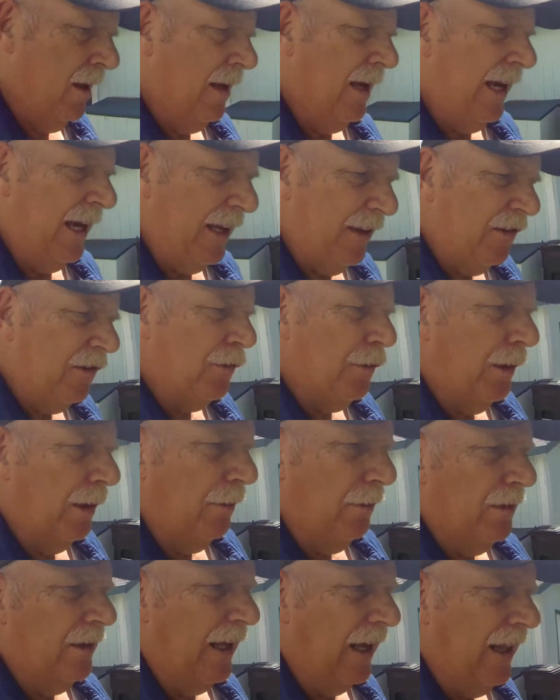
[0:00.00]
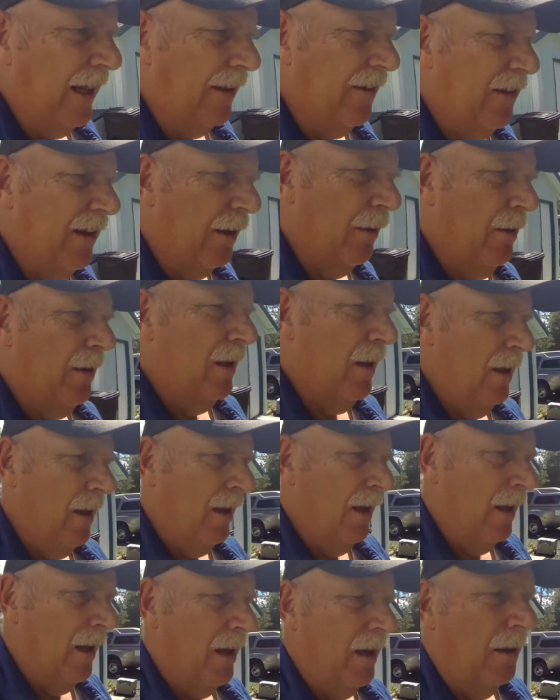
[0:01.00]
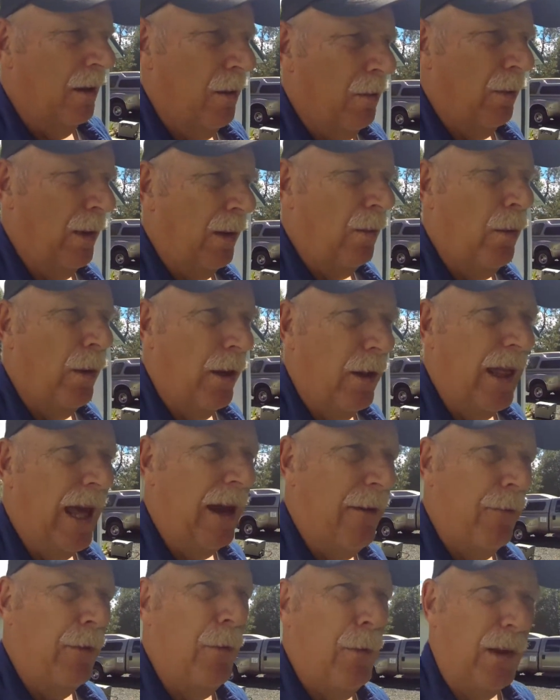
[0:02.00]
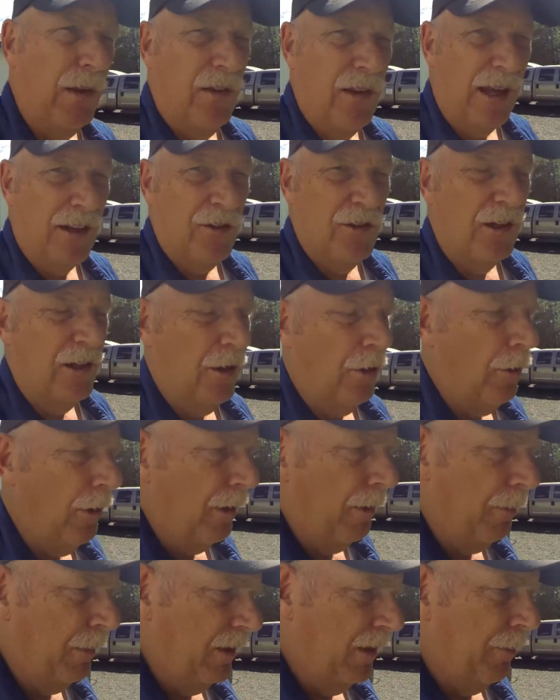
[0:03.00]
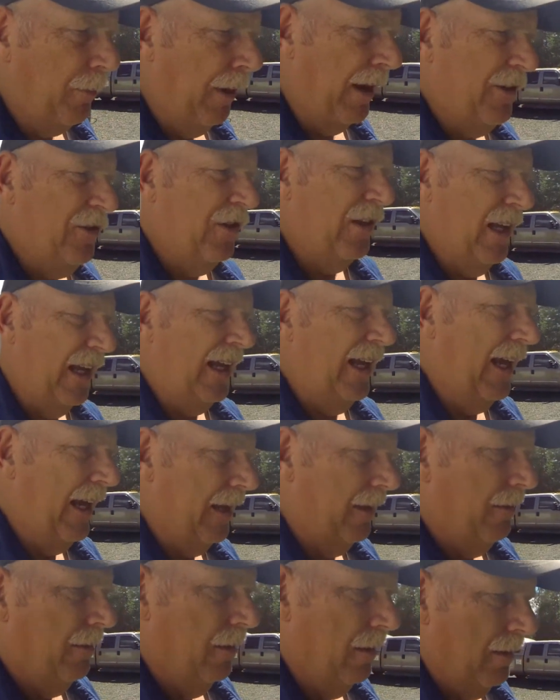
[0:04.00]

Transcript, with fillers: History will tell us that we will have a recession or a depression again.